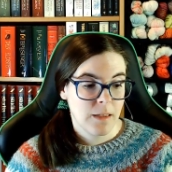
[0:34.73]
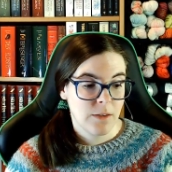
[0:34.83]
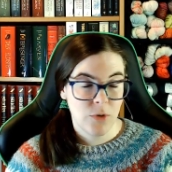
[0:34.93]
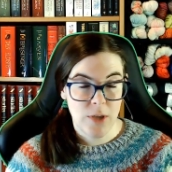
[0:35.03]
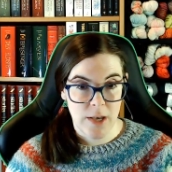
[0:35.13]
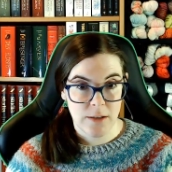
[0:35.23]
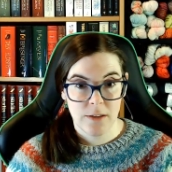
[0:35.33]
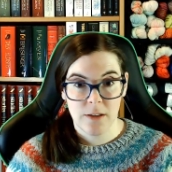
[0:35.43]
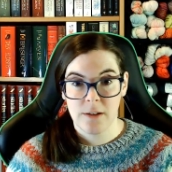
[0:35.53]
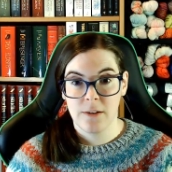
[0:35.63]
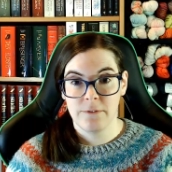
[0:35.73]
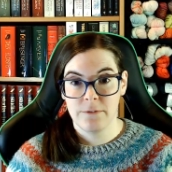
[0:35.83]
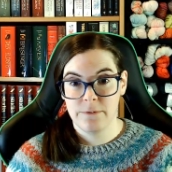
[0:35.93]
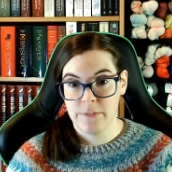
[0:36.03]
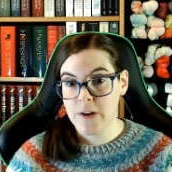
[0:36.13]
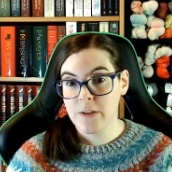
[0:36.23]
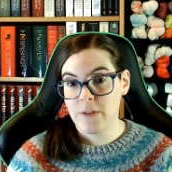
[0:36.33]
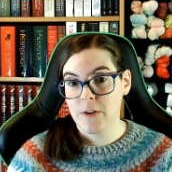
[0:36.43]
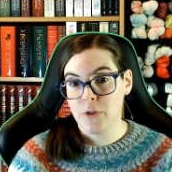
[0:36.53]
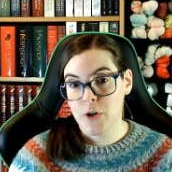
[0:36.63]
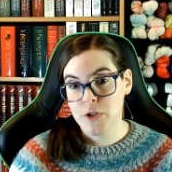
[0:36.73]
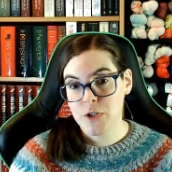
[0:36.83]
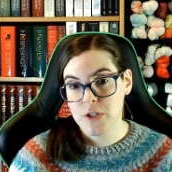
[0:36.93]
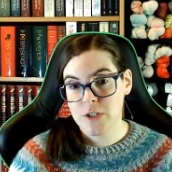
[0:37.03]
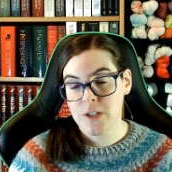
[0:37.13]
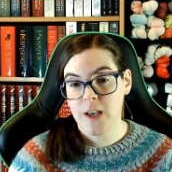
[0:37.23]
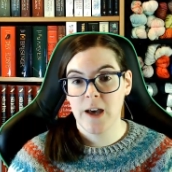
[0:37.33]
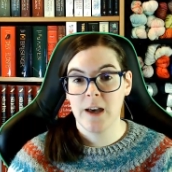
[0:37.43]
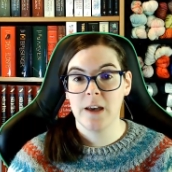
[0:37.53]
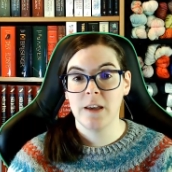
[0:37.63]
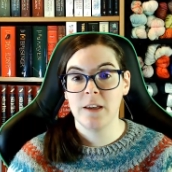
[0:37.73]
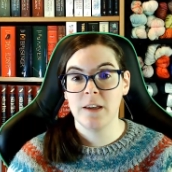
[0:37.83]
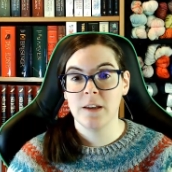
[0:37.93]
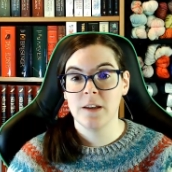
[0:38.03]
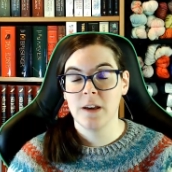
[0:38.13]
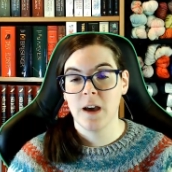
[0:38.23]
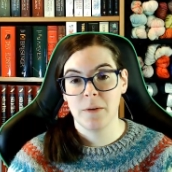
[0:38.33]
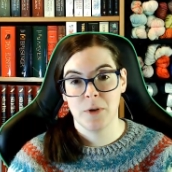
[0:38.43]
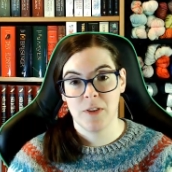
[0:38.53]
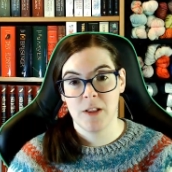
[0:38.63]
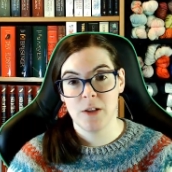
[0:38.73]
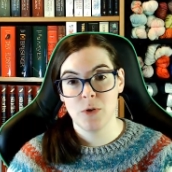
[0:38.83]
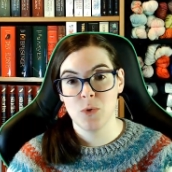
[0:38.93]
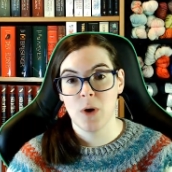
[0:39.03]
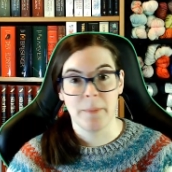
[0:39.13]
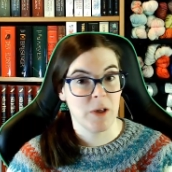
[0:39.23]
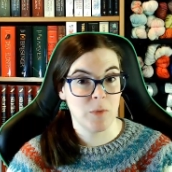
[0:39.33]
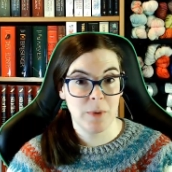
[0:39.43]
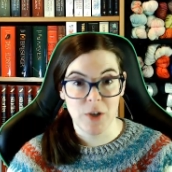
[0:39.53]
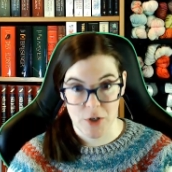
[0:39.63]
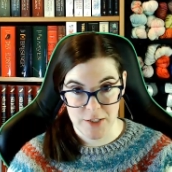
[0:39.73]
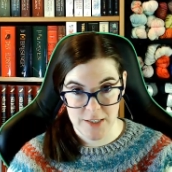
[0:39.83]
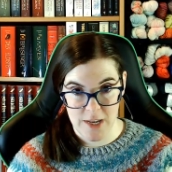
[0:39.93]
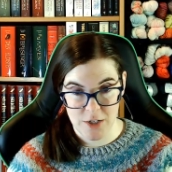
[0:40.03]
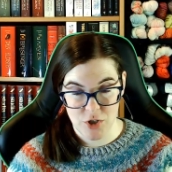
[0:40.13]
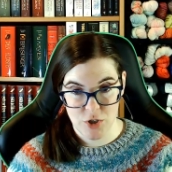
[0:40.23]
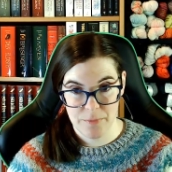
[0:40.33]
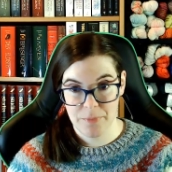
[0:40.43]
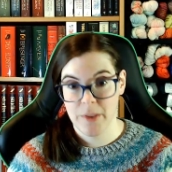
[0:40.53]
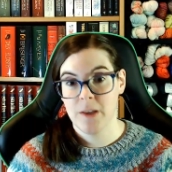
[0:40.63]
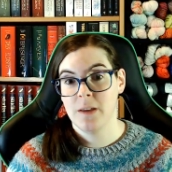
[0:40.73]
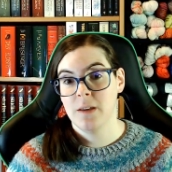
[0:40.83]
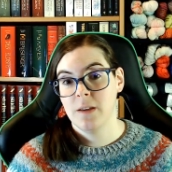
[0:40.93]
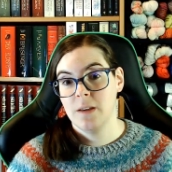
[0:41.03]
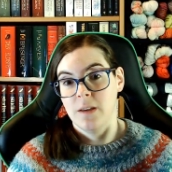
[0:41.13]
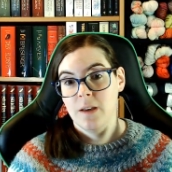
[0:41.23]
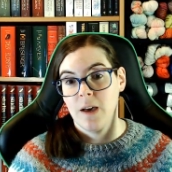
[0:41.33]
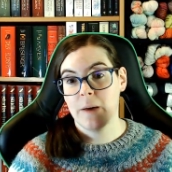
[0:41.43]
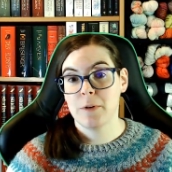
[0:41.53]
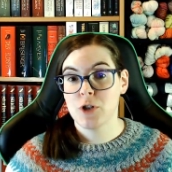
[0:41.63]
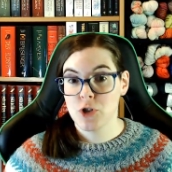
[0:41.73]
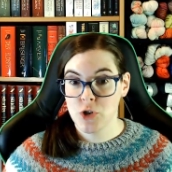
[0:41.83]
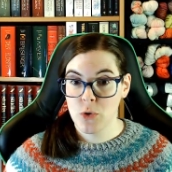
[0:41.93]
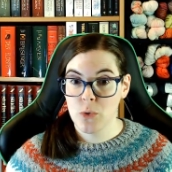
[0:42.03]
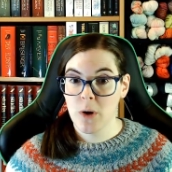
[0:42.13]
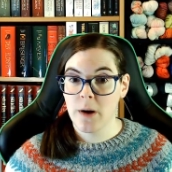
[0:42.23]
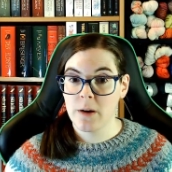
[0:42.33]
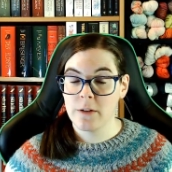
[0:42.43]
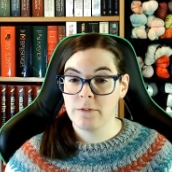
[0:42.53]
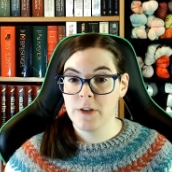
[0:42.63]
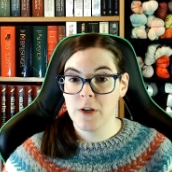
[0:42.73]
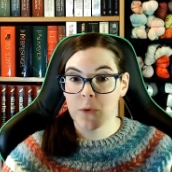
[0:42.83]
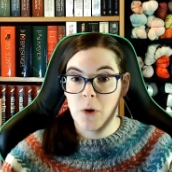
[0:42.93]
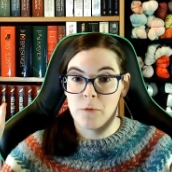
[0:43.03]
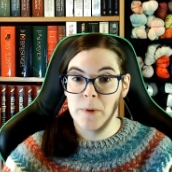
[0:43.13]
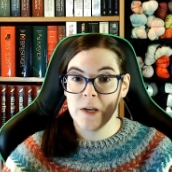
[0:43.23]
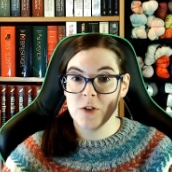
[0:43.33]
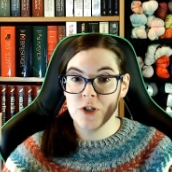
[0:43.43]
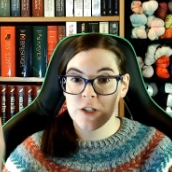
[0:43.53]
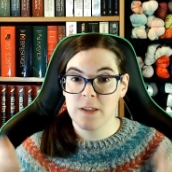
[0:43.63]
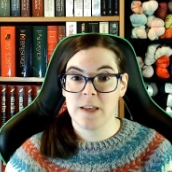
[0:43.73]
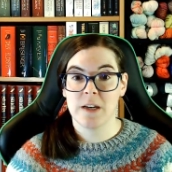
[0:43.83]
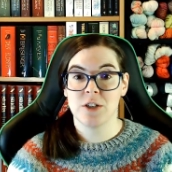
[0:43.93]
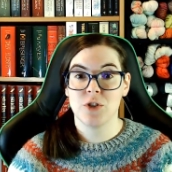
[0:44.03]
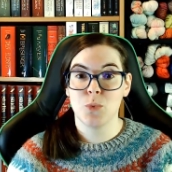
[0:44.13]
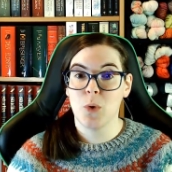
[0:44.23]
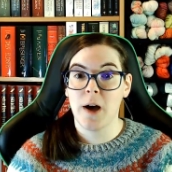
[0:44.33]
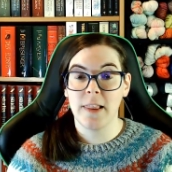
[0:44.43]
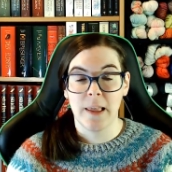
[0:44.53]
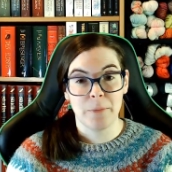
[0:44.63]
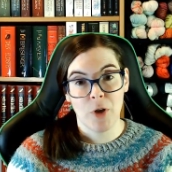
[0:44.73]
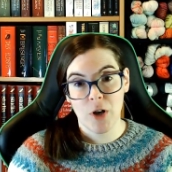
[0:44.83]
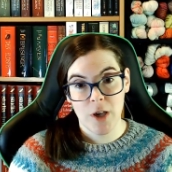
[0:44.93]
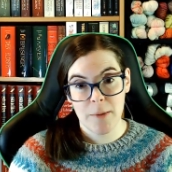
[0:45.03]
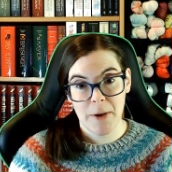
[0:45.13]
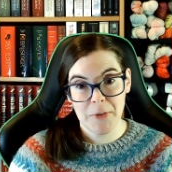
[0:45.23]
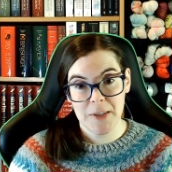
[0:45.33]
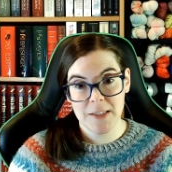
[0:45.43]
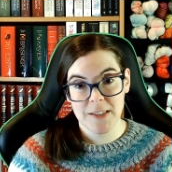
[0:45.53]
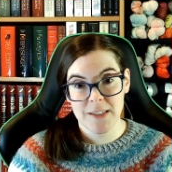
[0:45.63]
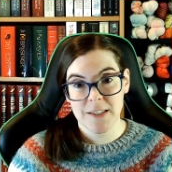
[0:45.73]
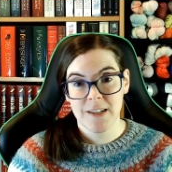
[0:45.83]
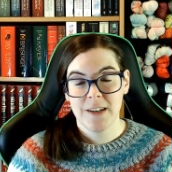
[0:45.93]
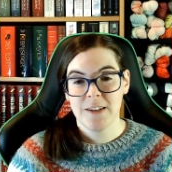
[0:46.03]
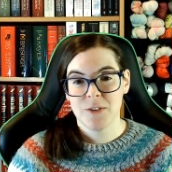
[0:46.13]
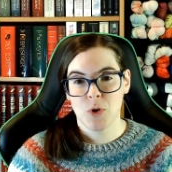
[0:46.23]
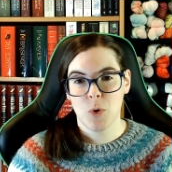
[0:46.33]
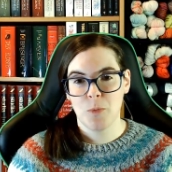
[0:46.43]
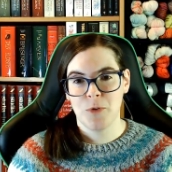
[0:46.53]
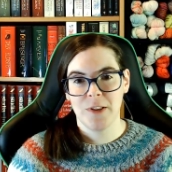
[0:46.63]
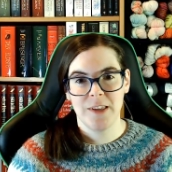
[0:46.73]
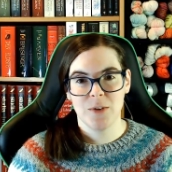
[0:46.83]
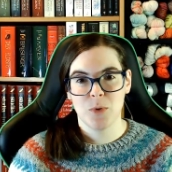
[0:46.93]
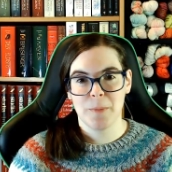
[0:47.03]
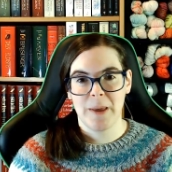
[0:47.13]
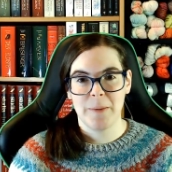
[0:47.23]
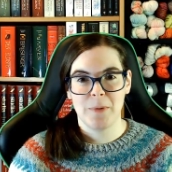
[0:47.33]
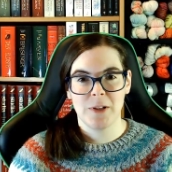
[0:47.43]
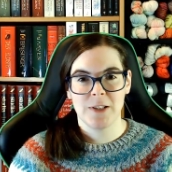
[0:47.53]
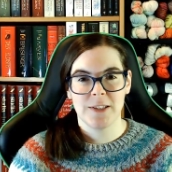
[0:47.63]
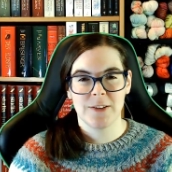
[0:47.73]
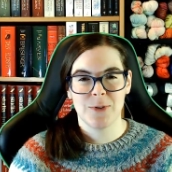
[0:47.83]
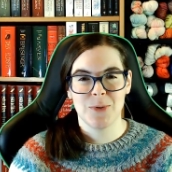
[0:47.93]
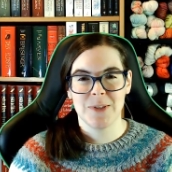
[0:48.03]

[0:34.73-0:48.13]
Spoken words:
So yeah, very first, I am going to tell you about my yarn stash. I'm going to show a video of my yarn stash while I'm talking about it, so hopefully you will be able to